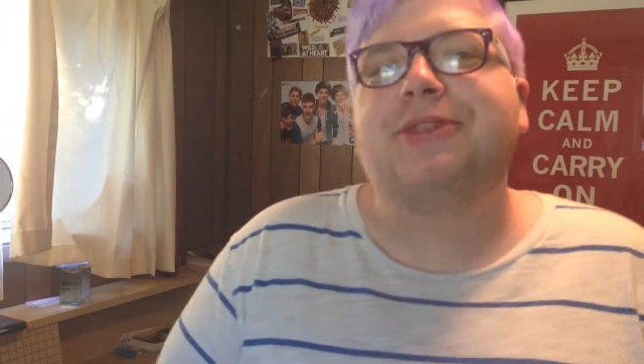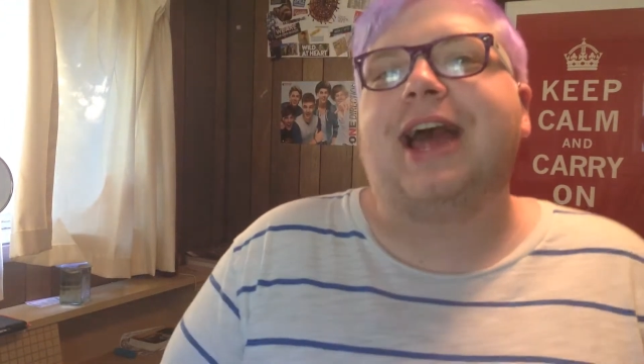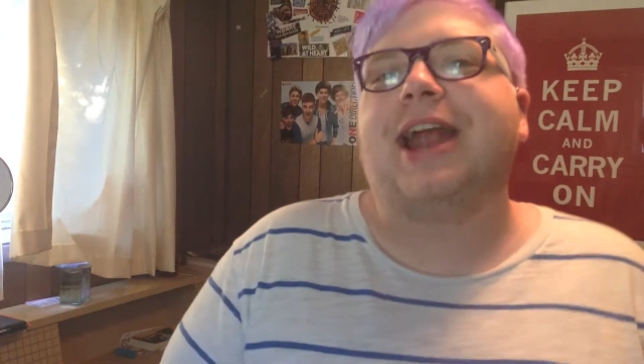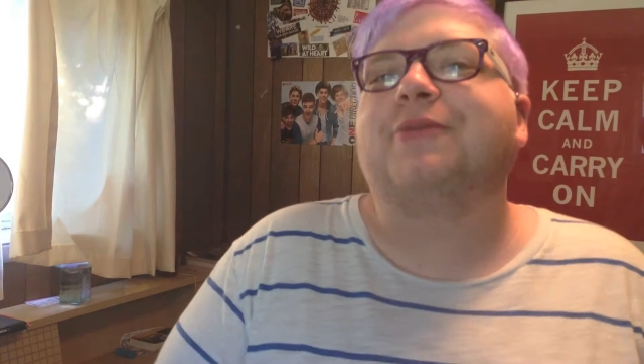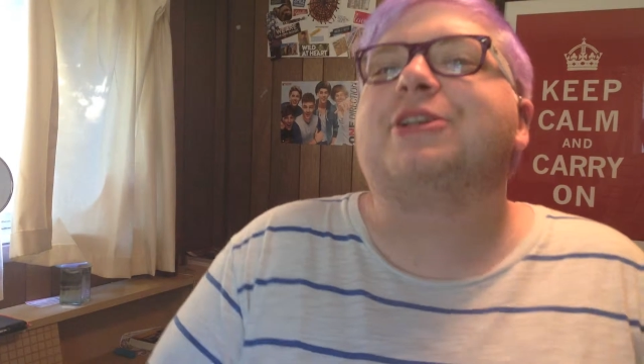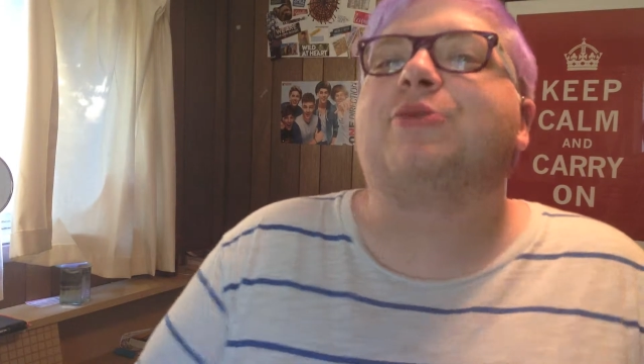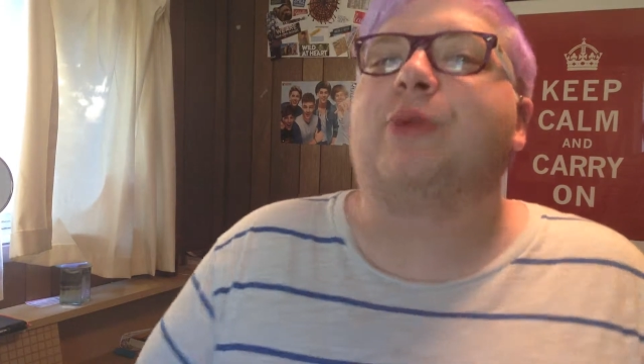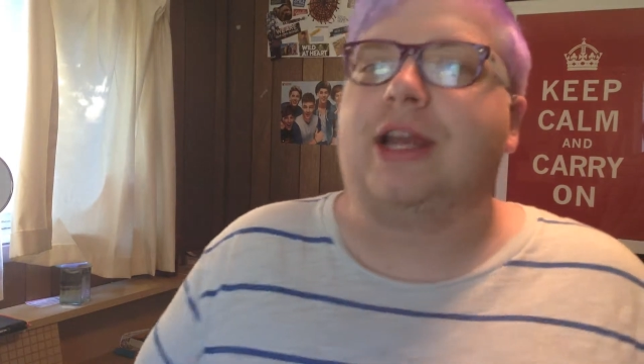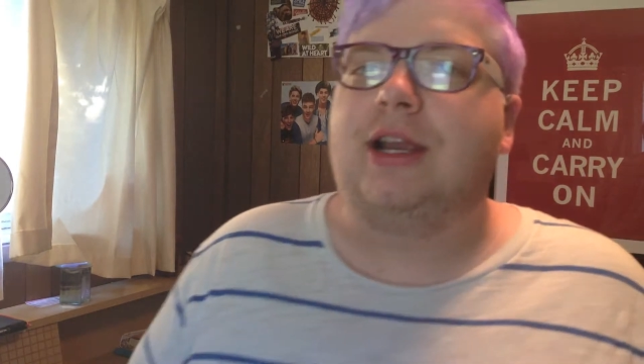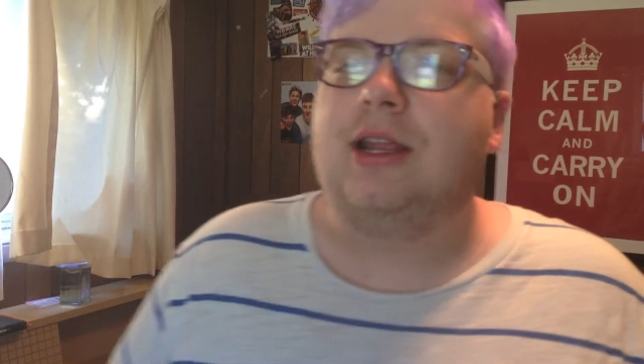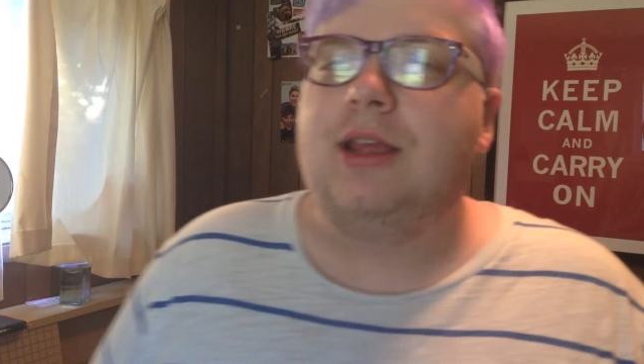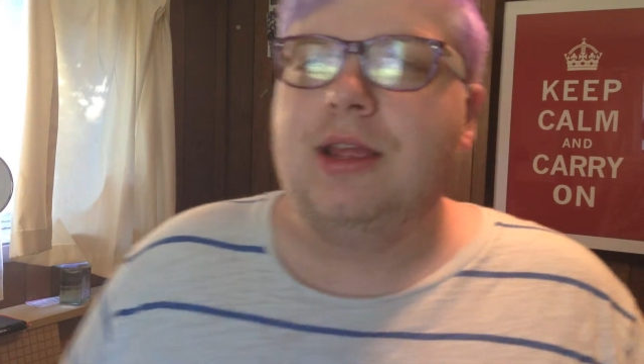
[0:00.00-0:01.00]
thought it was
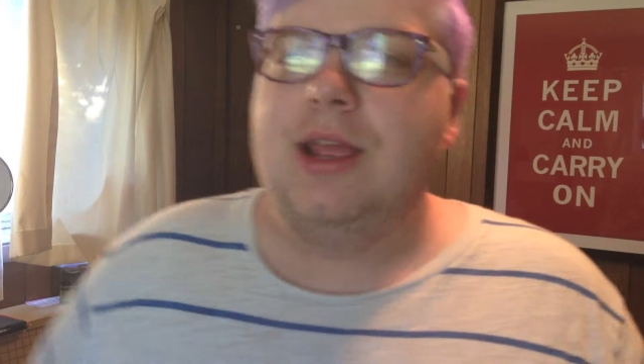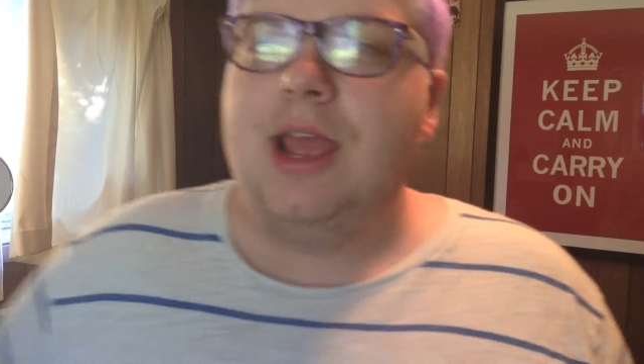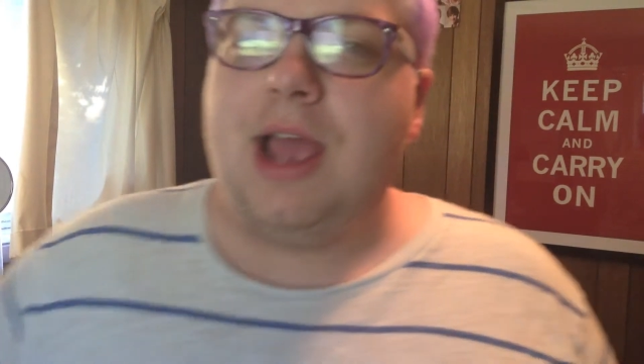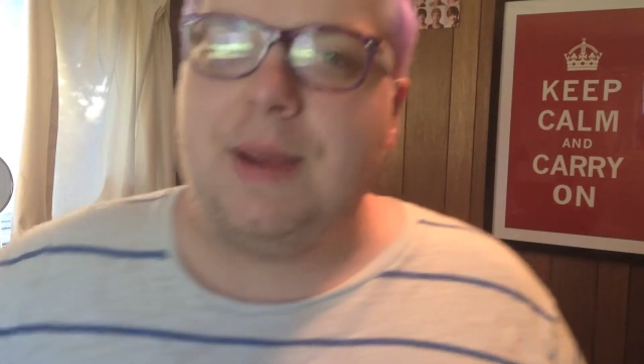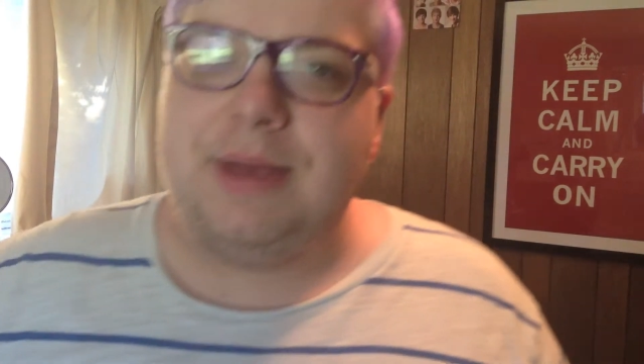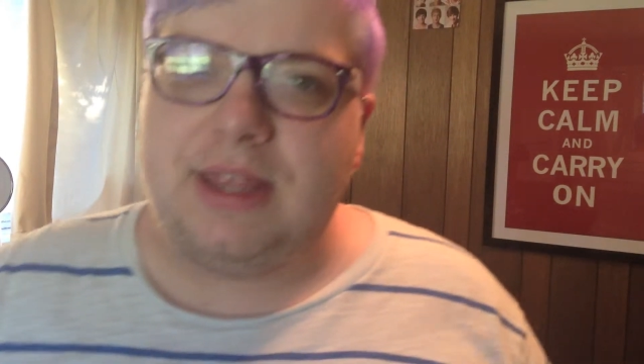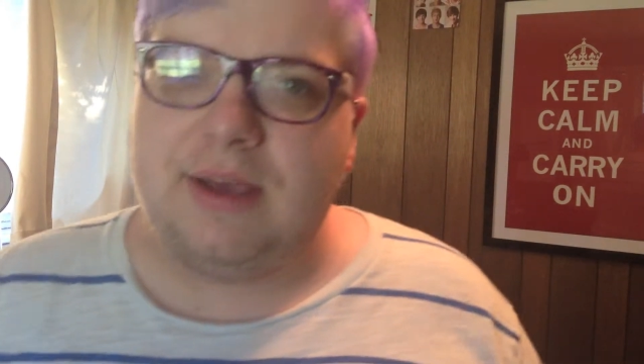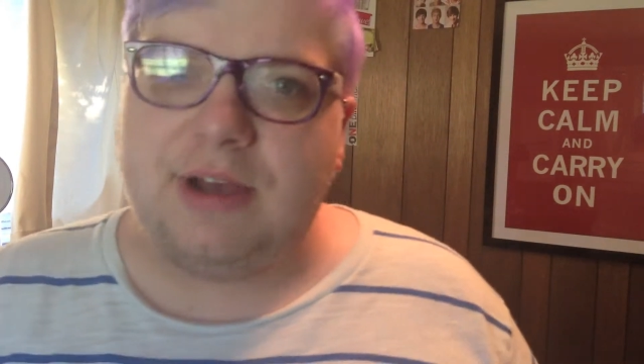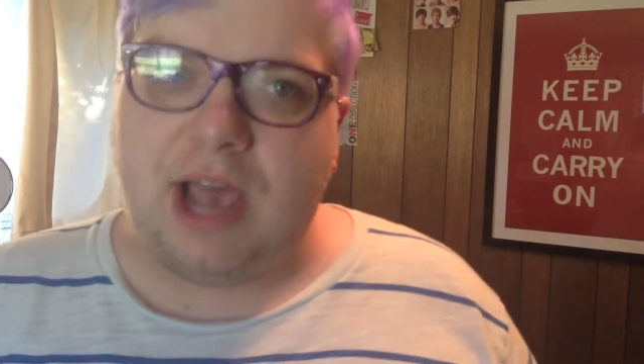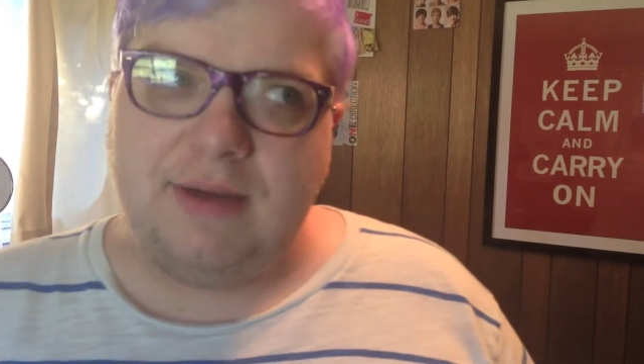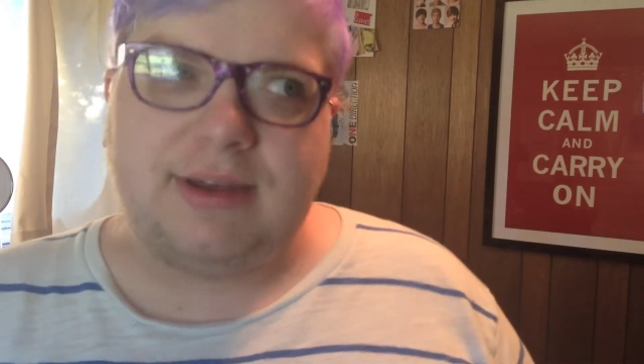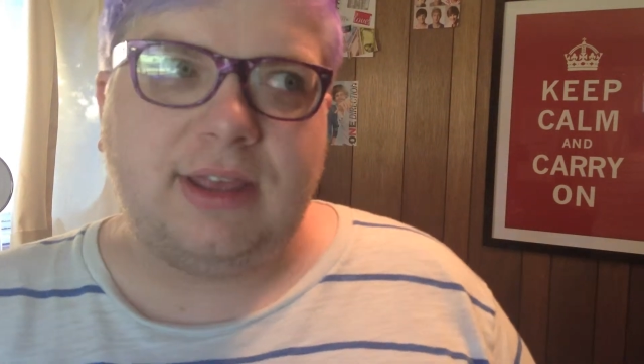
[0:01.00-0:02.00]
weird. I mean,
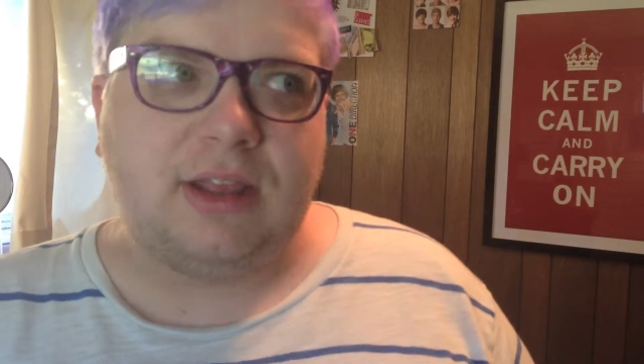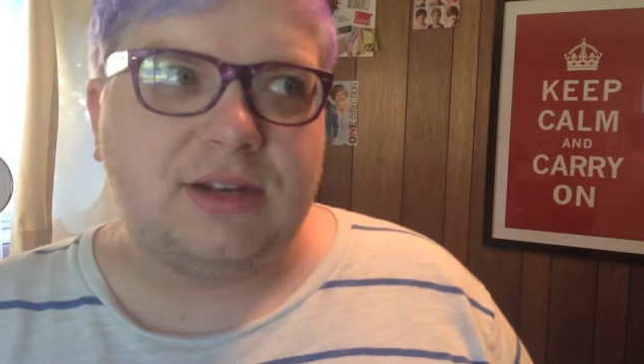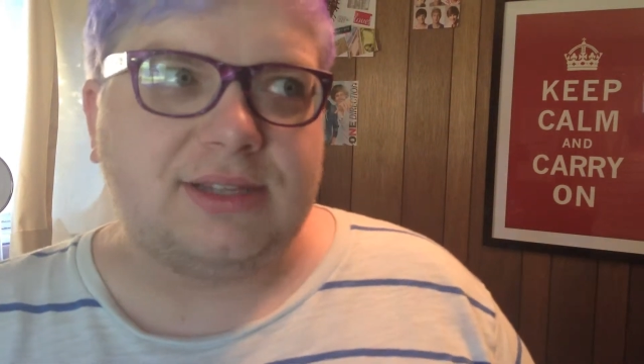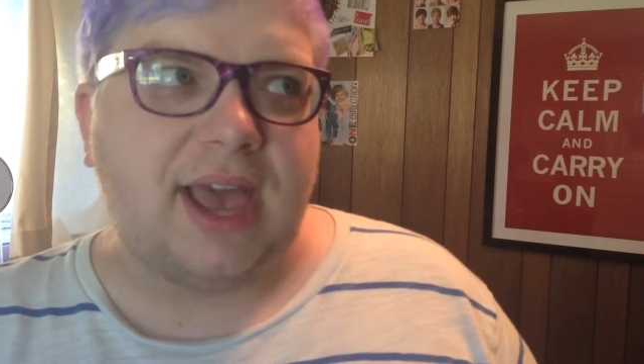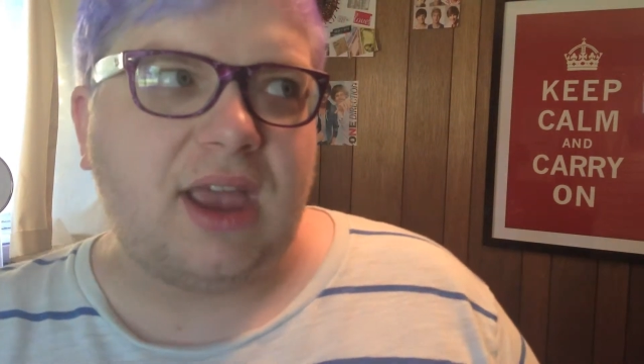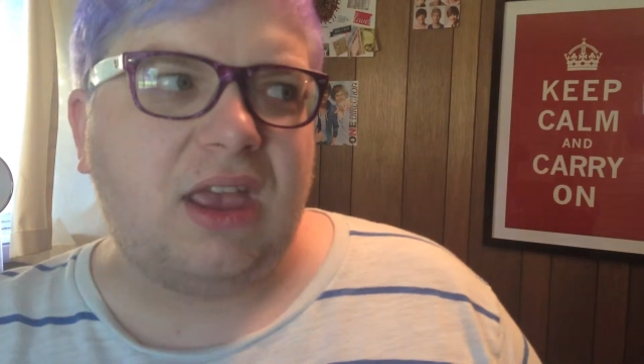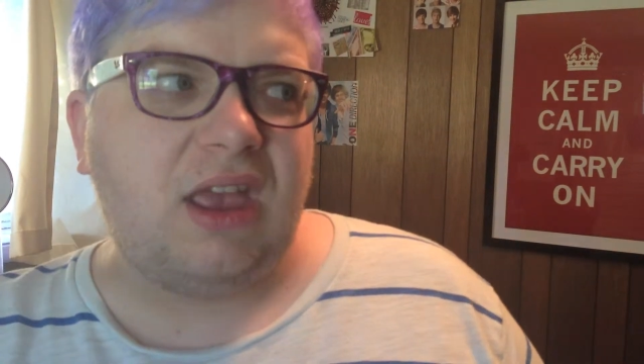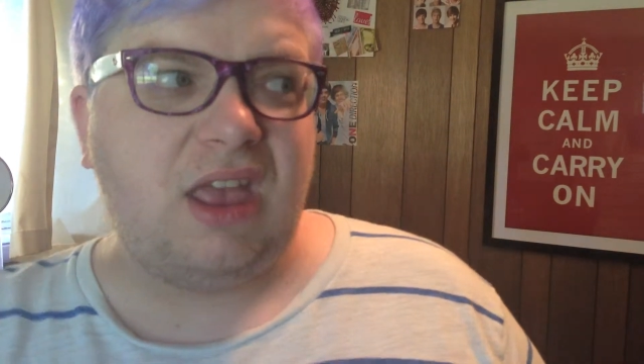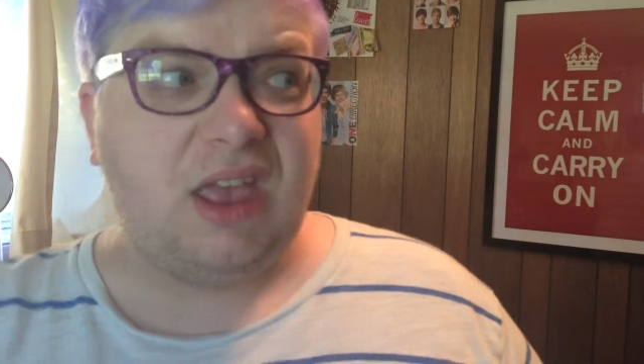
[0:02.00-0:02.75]
I would get looks like,